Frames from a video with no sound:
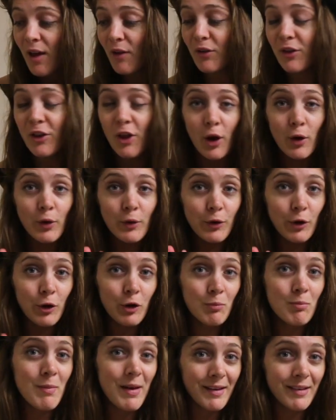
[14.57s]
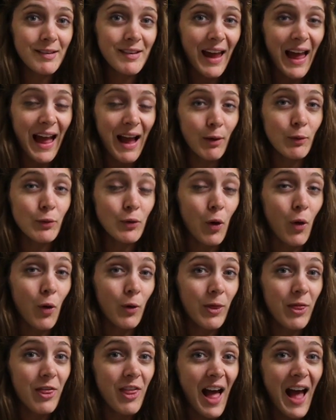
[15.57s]
For those who missed out
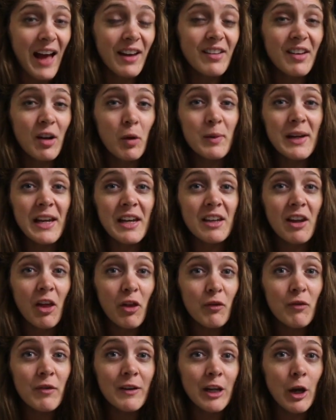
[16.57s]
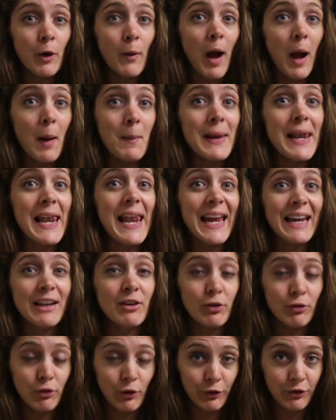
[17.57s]
on that, there'll be another video up
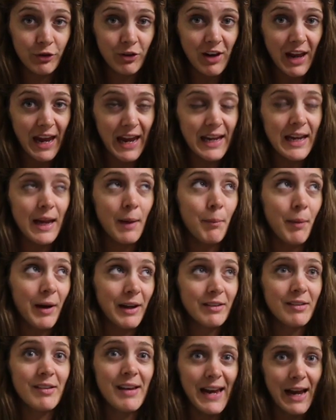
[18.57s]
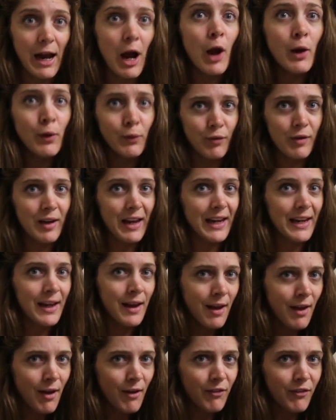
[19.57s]
later on today, and by today,
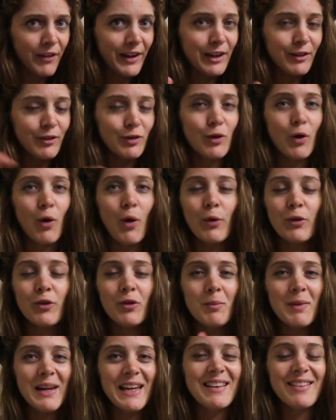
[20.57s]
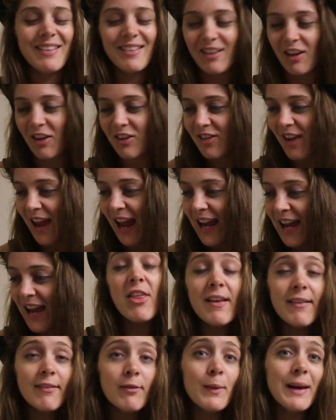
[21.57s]
hopefully, fingers crossed, means Sunday.
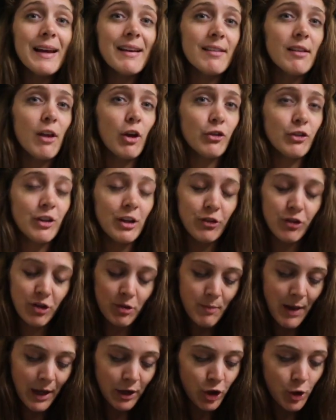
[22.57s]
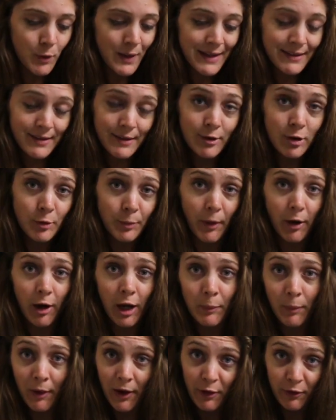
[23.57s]
This week's Lush kitchen menu is
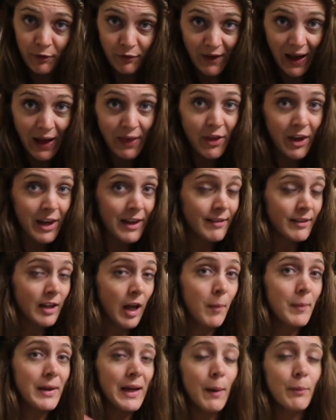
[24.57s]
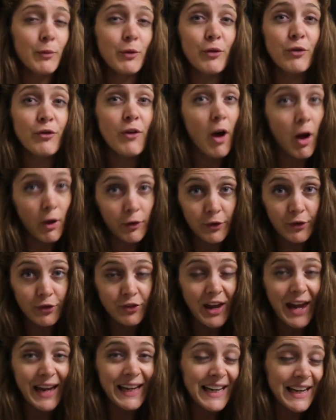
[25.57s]
inspired by the fact that it's coming up to Father's
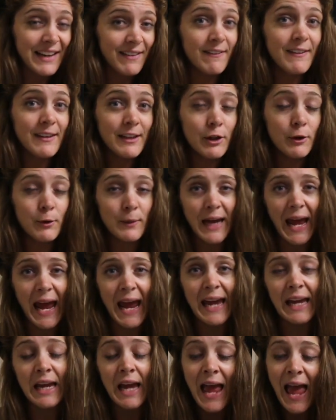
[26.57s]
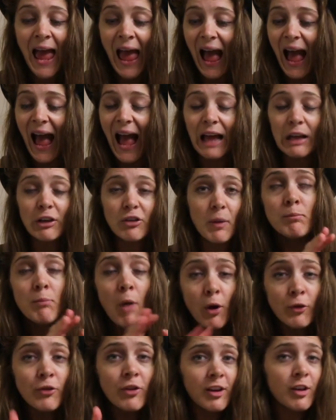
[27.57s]
Day in the UK, and
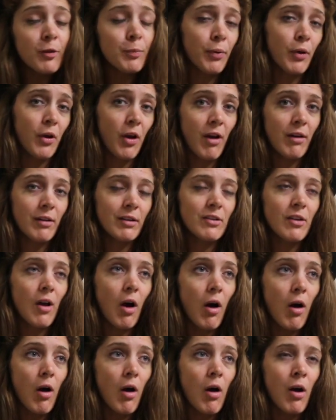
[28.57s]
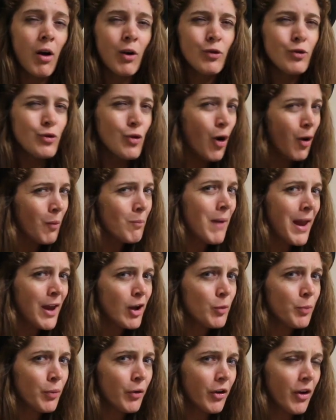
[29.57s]
most of these products are not
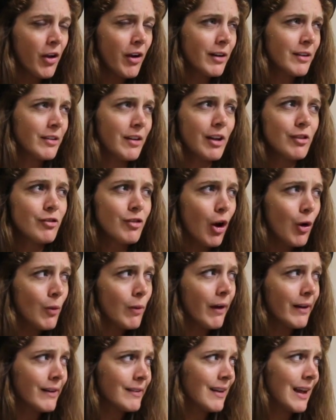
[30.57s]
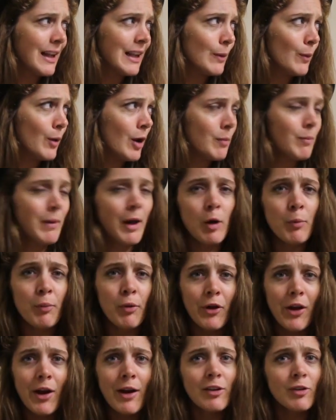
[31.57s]
male products. I don't like saying the word male
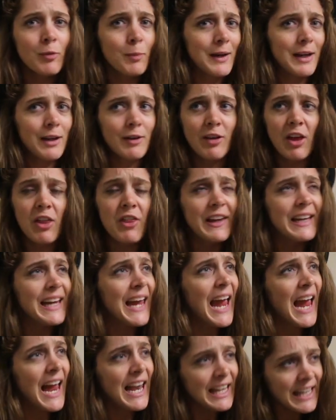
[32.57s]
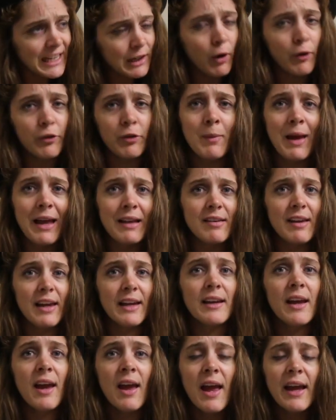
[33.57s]
products because I think any
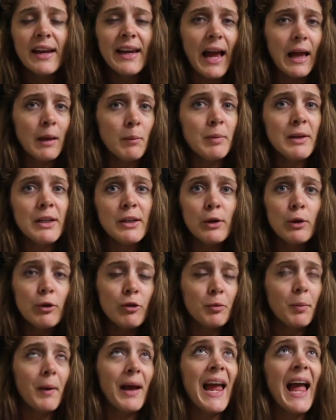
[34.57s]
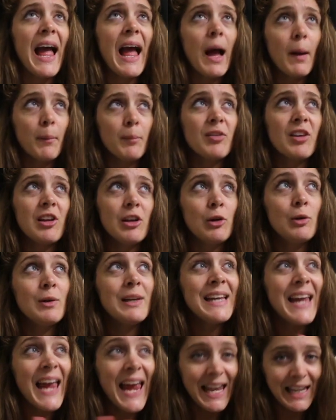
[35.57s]
cosmetic can be used by
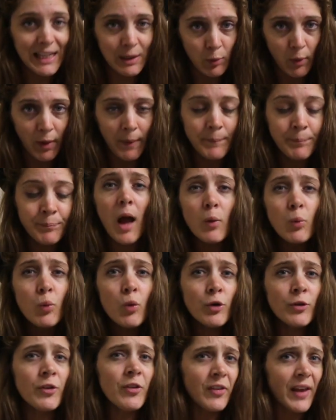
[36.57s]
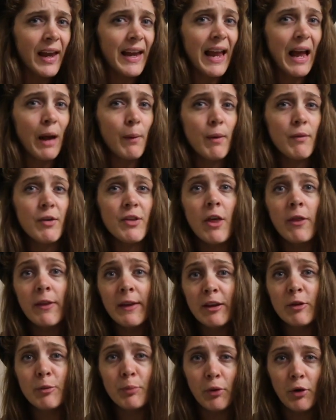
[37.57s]
absolutely anyone. I would say, however, that
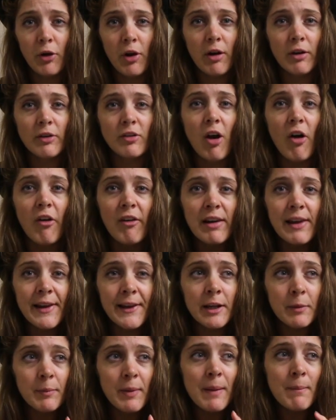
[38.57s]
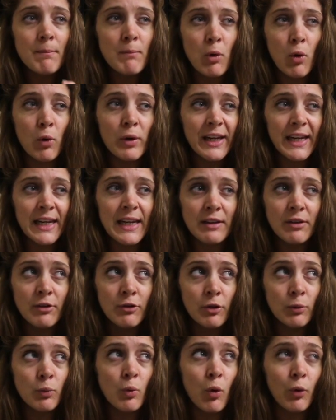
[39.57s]
these products are a little bit more geared
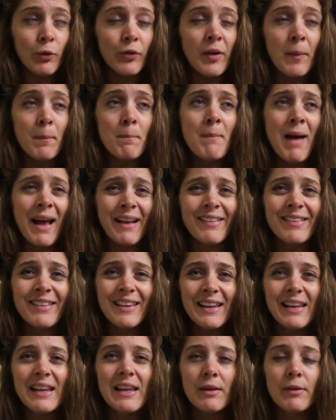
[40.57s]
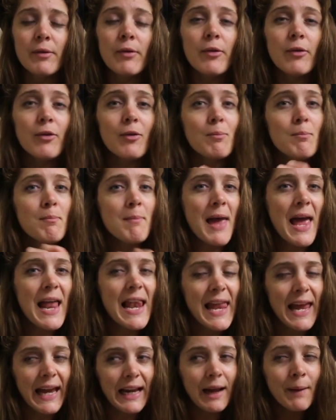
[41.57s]
towards masculine
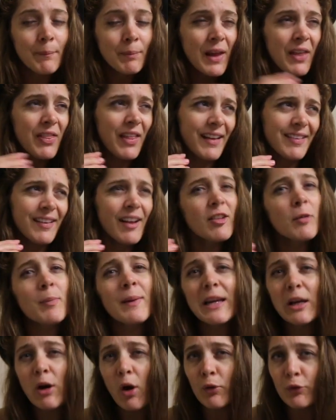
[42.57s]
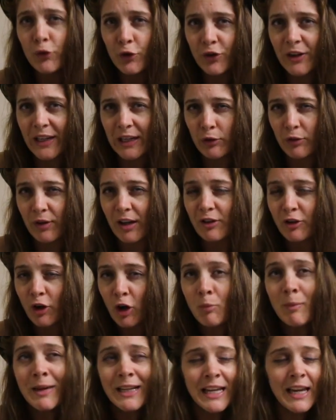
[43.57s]
smelling. That sounds a bit contradictory. I
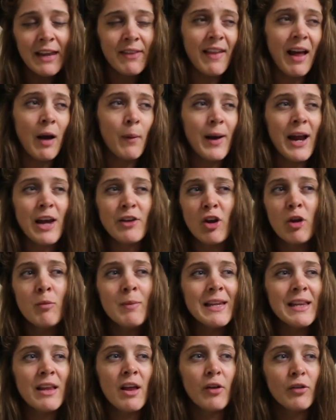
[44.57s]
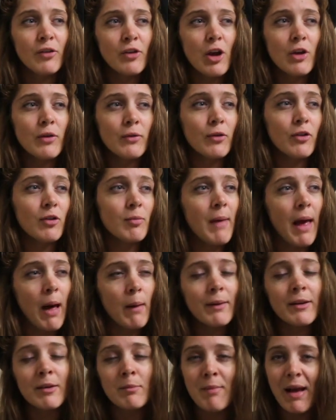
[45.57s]
don't mean it in that way. I don't mean that a certain
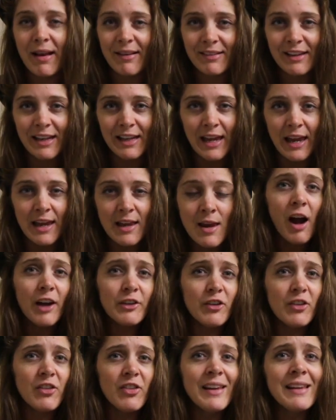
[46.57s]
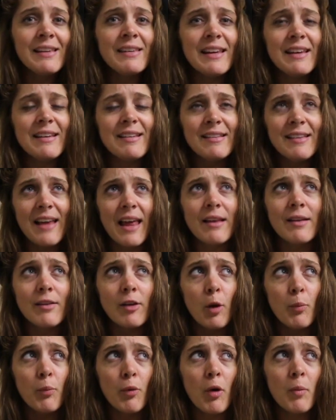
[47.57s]
smell is masculine. I just think these scents
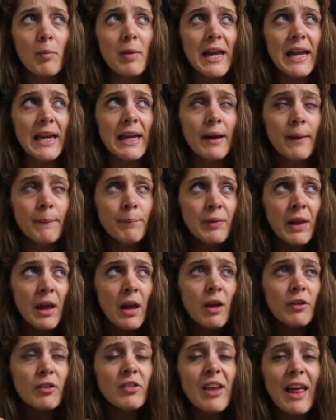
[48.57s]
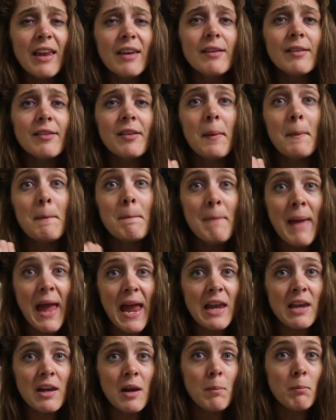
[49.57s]
are probably scents that
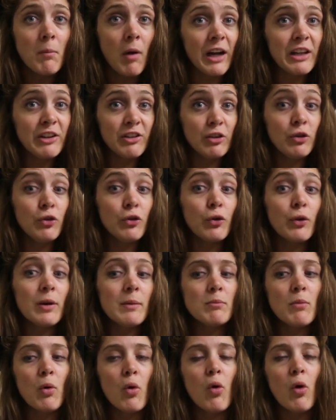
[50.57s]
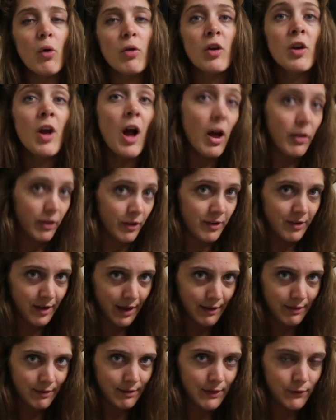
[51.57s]
men might enjoy more than other
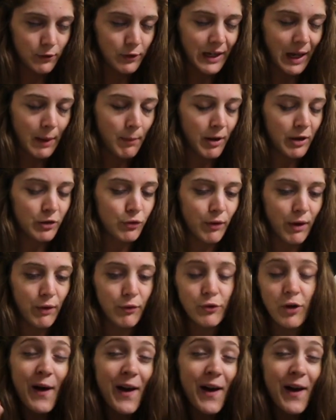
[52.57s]
scents, if you get my drift.